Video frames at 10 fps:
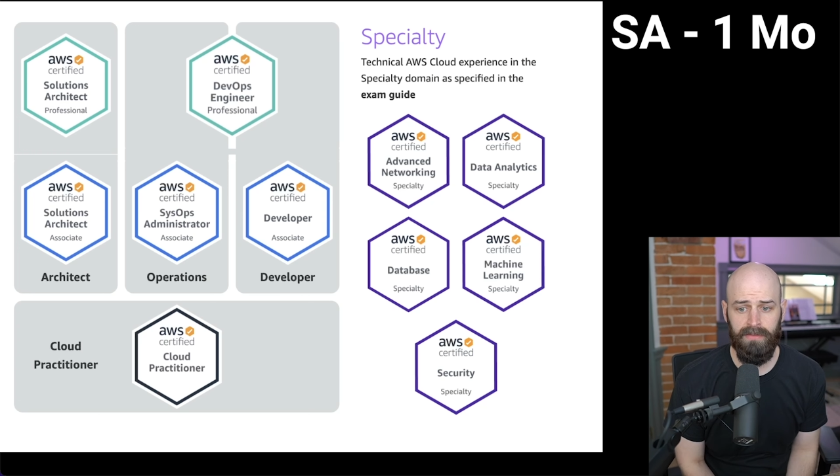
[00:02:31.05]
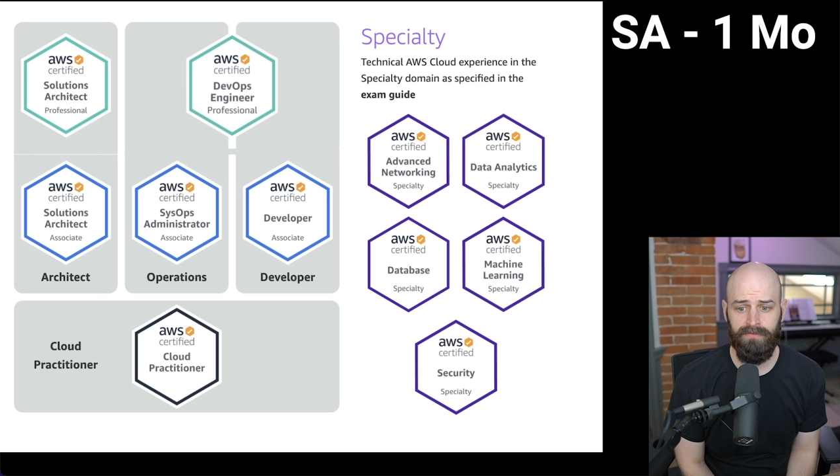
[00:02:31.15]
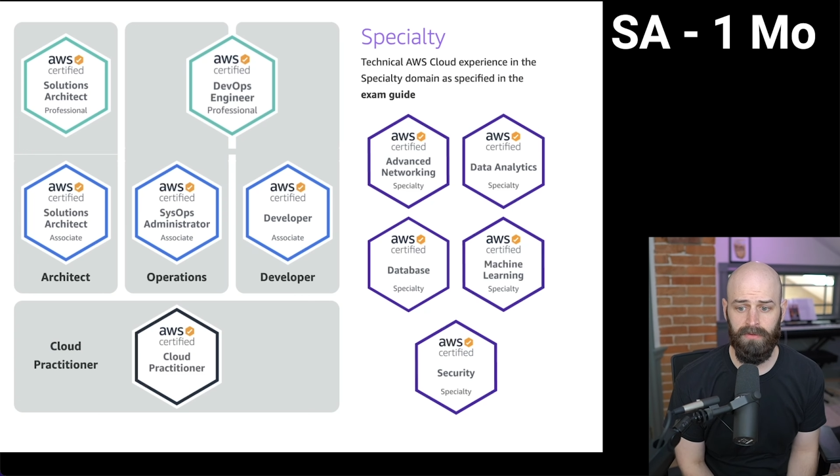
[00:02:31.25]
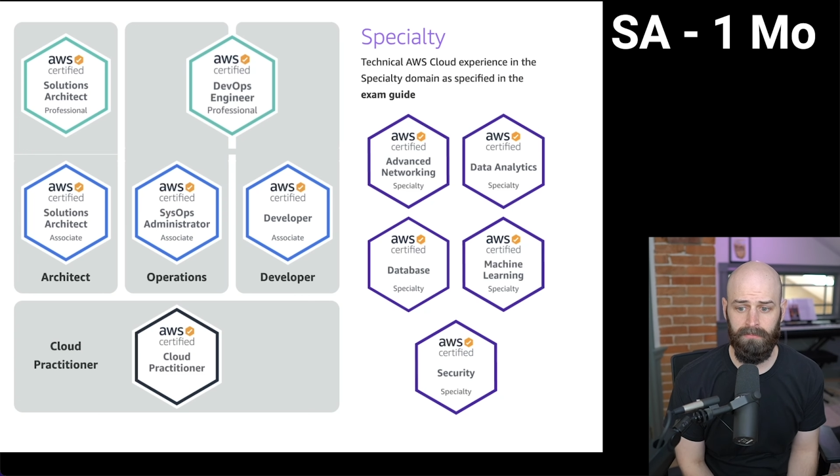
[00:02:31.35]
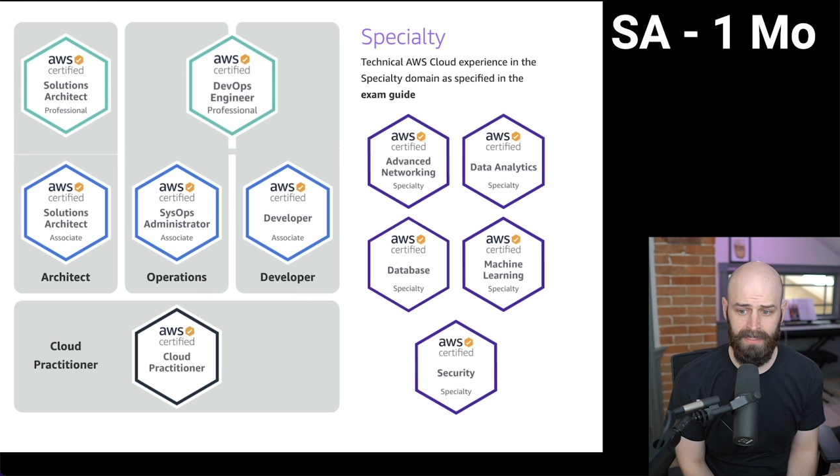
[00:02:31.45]

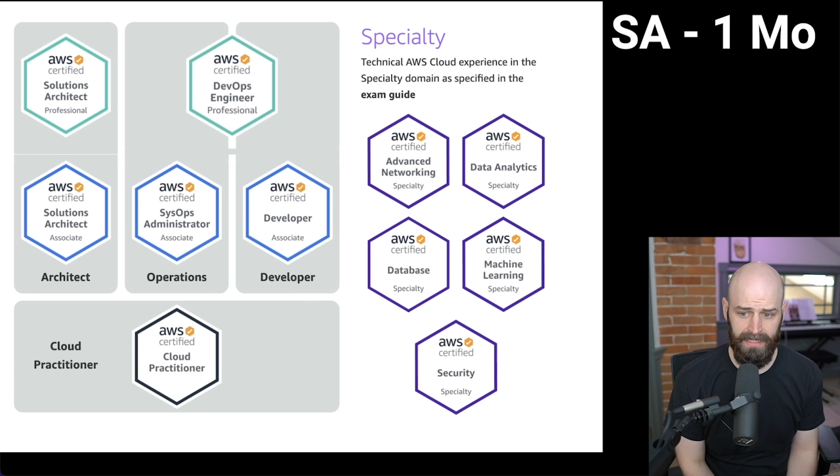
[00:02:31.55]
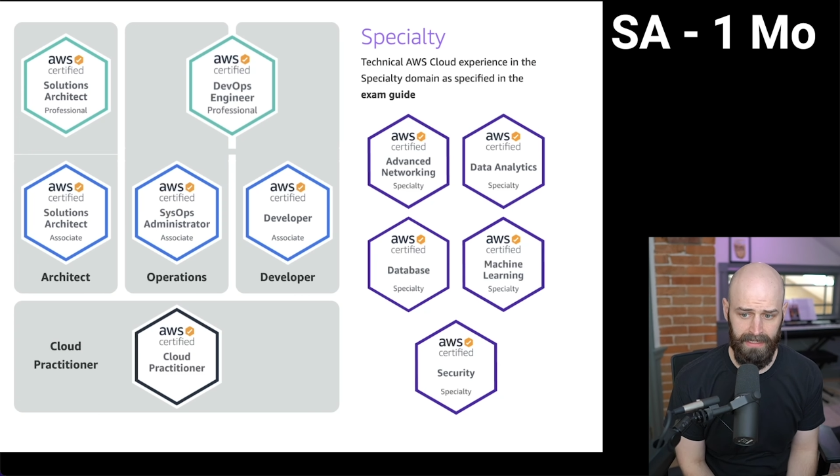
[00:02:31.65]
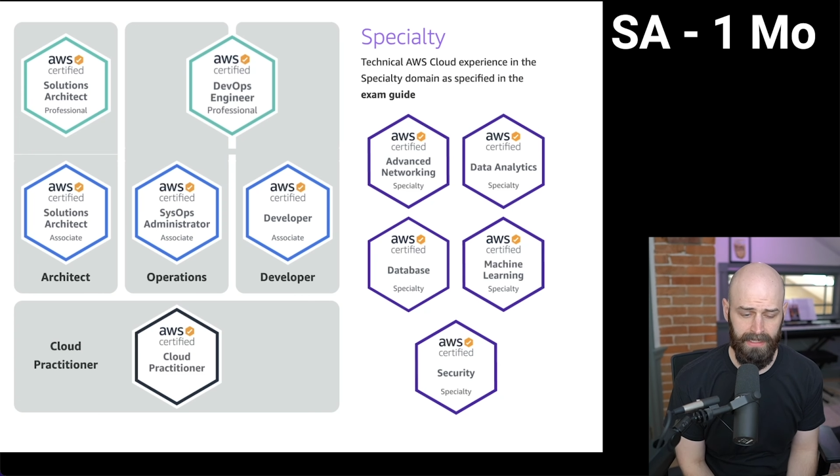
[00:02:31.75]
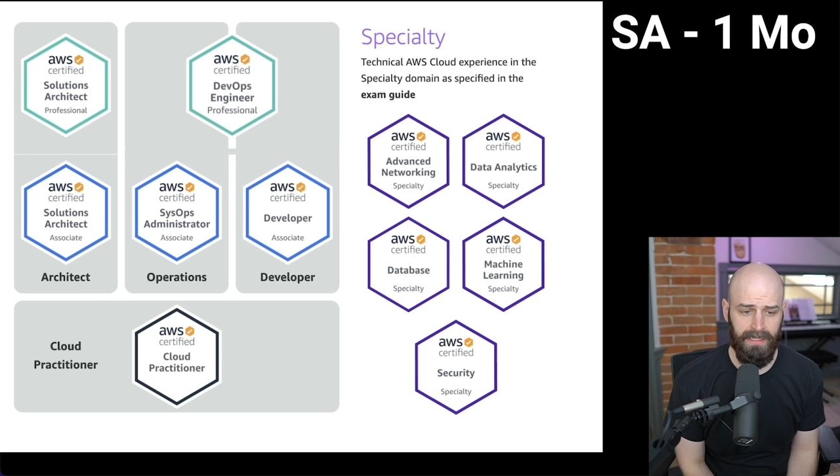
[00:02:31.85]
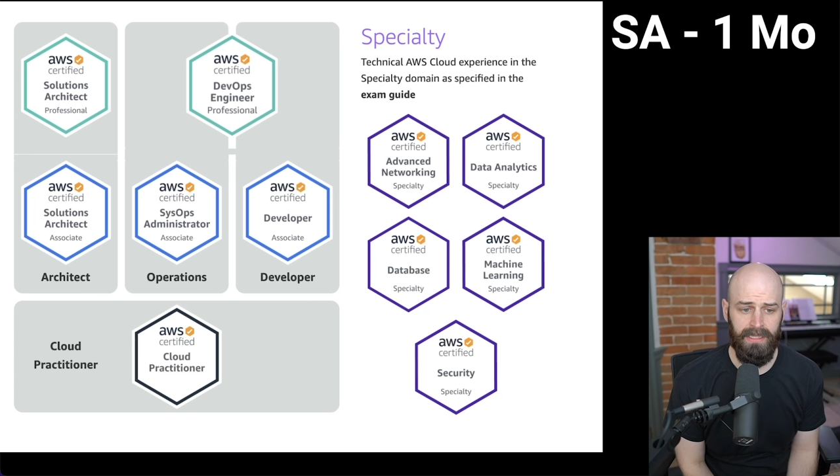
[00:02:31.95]
For
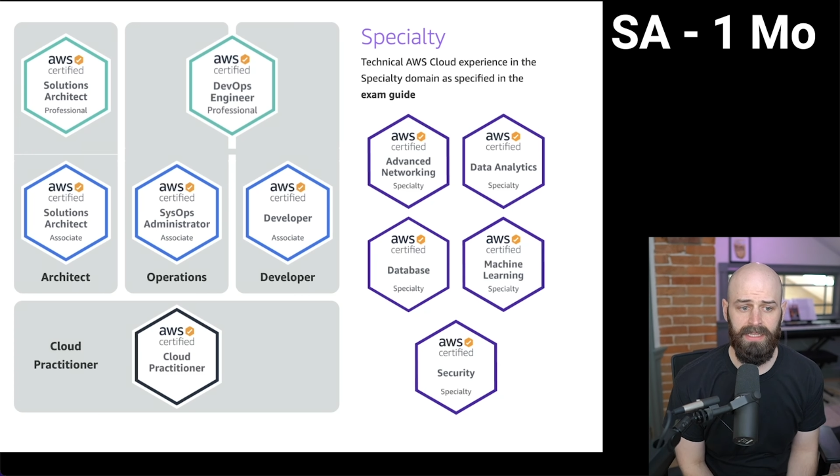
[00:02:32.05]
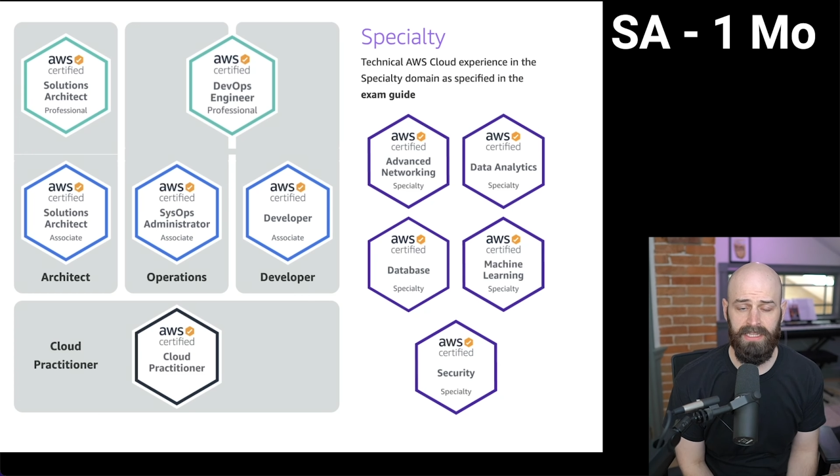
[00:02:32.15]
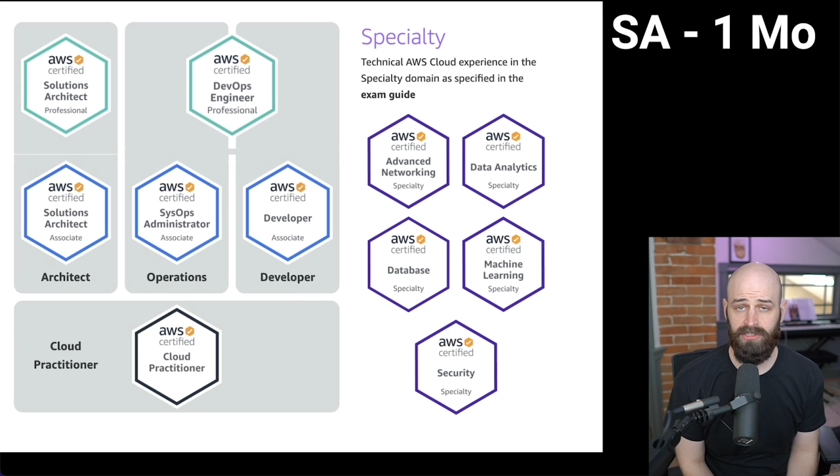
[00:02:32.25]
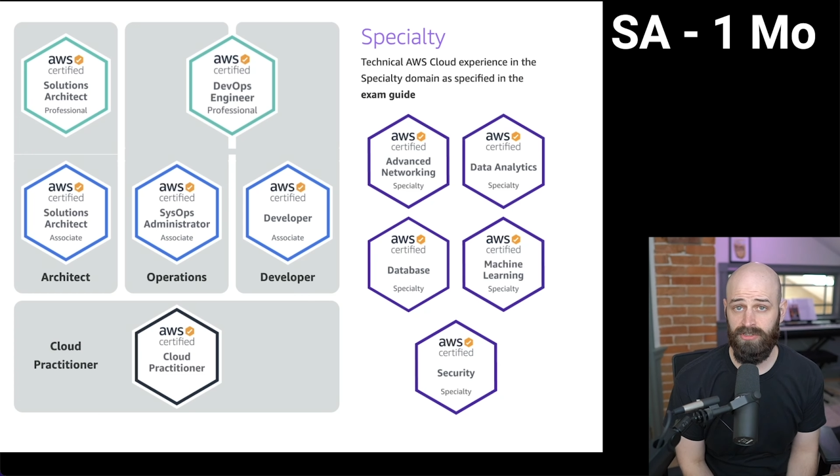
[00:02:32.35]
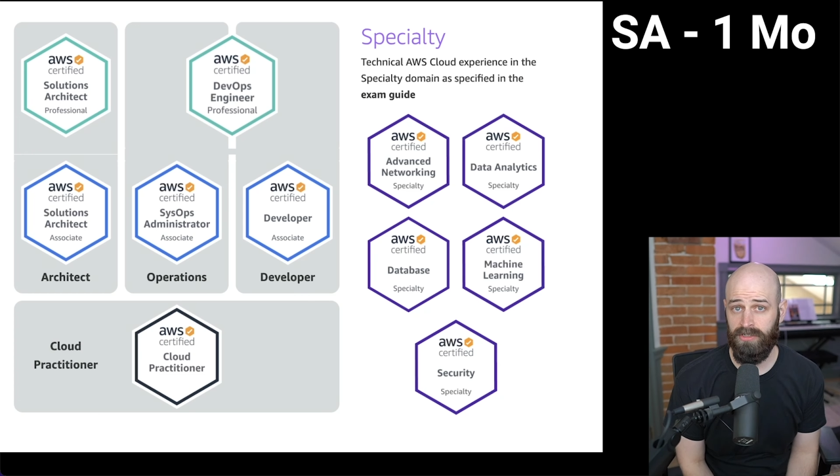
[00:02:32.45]
me,
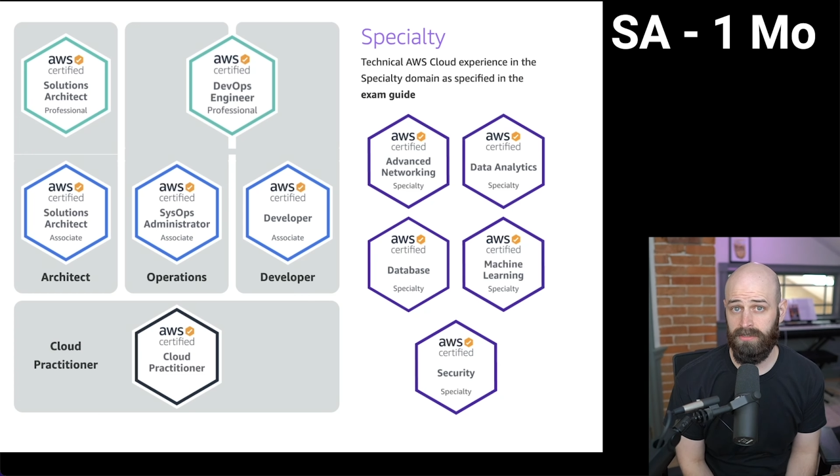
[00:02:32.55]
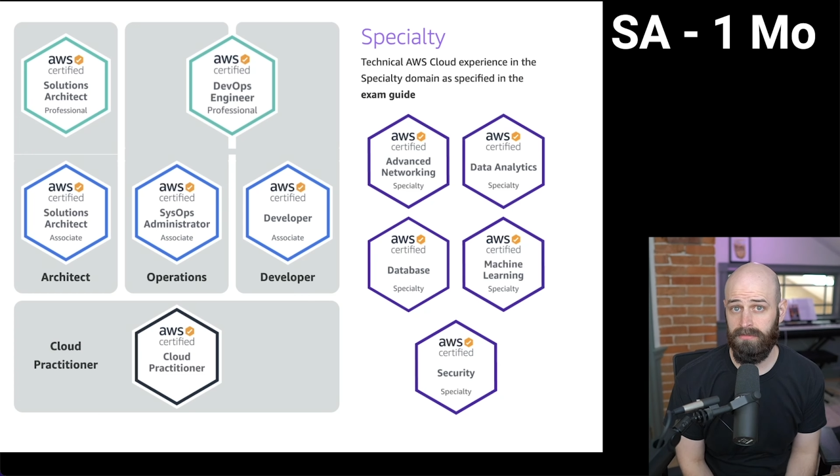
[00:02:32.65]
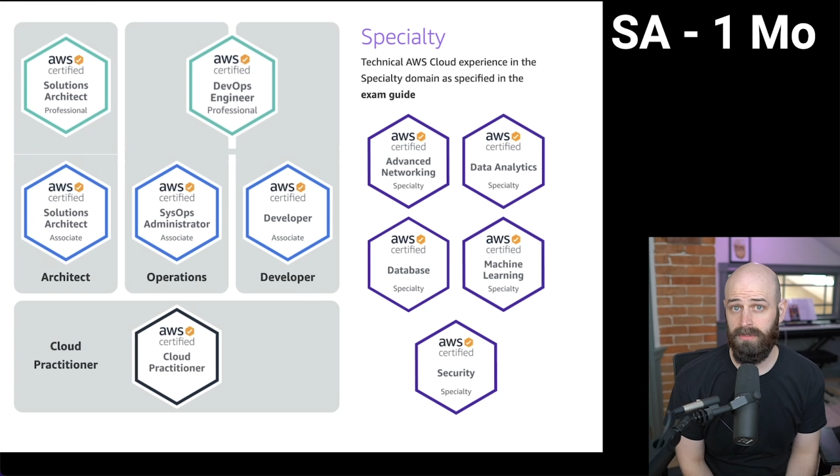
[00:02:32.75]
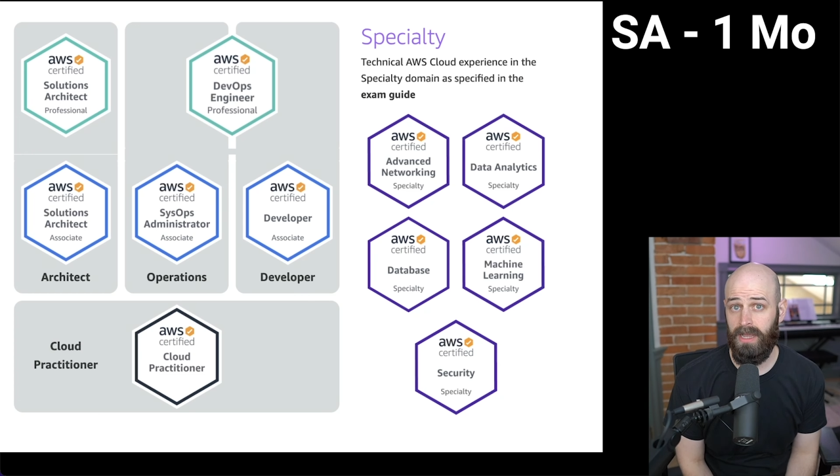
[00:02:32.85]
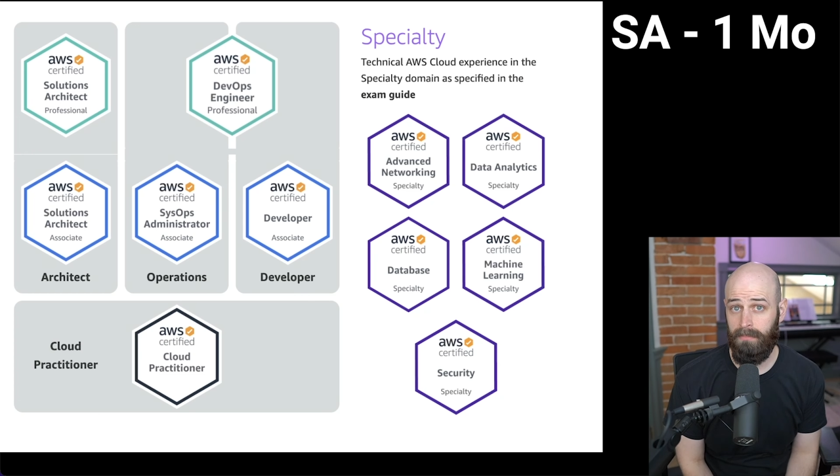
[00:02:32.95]
it
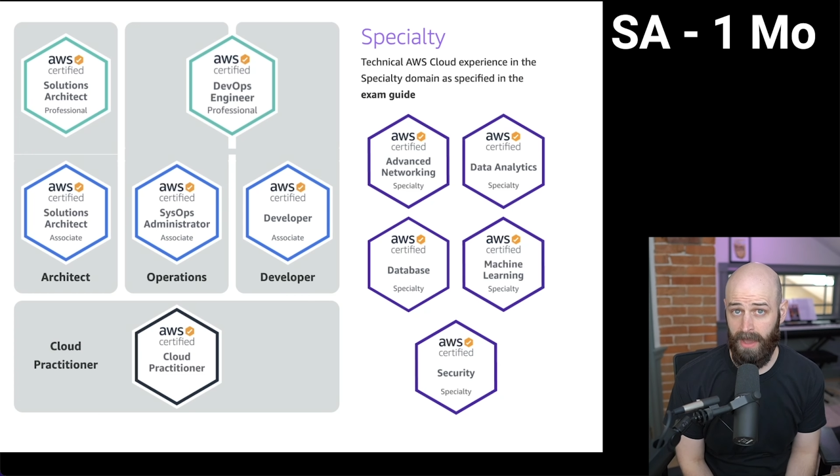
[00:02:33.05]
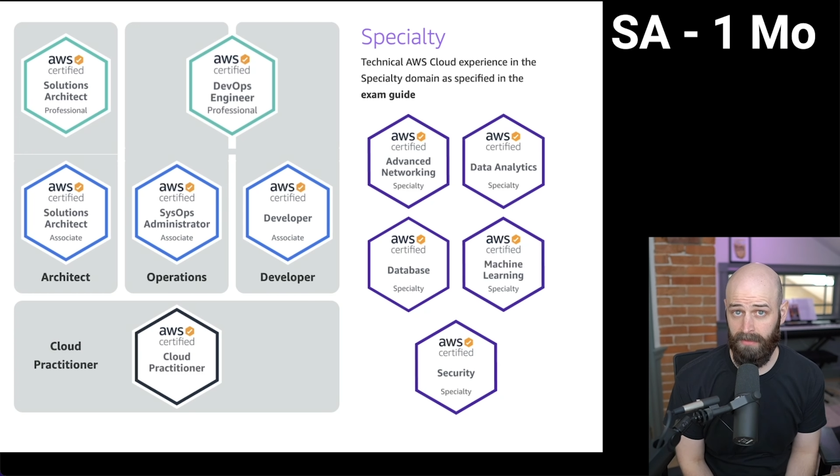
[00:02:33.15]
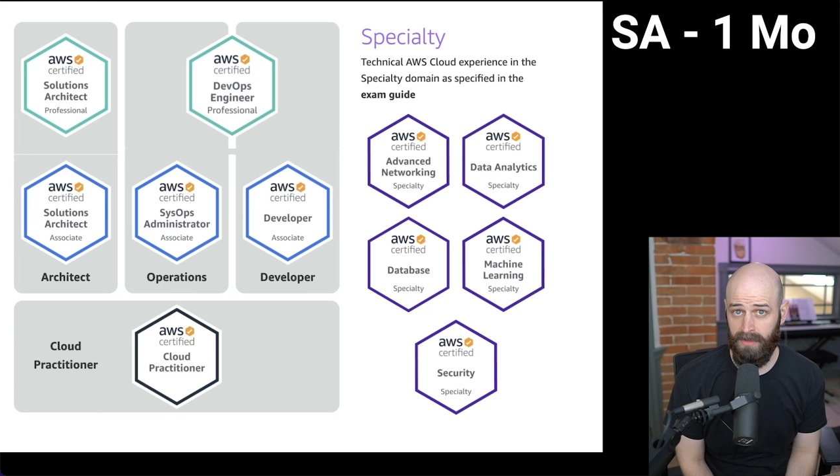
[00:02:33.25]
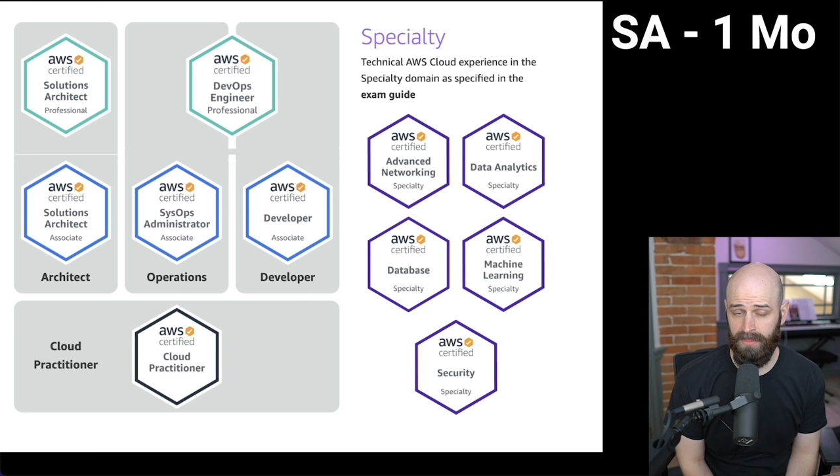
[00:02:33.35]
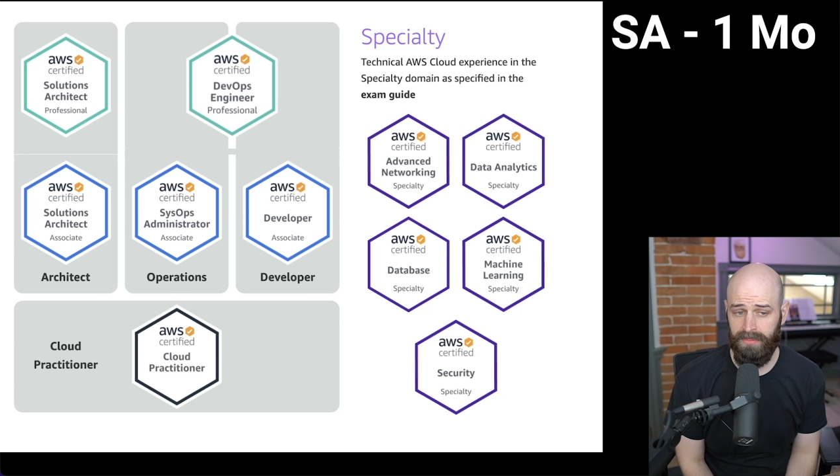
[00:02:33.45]
took about
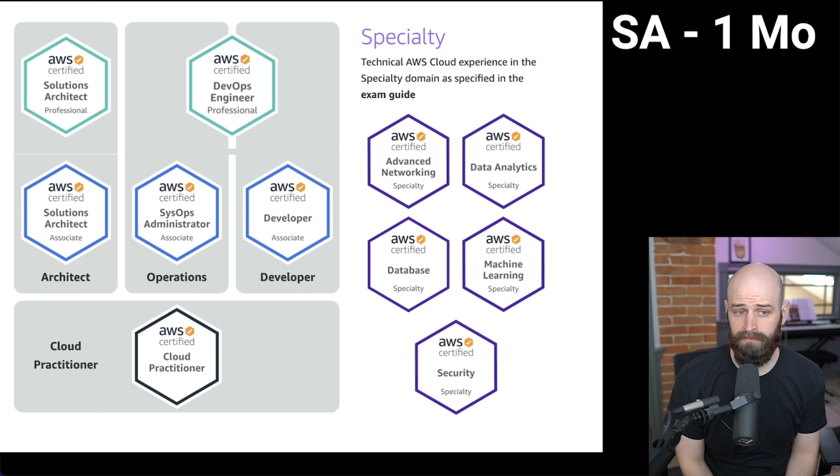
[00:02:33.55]
a month,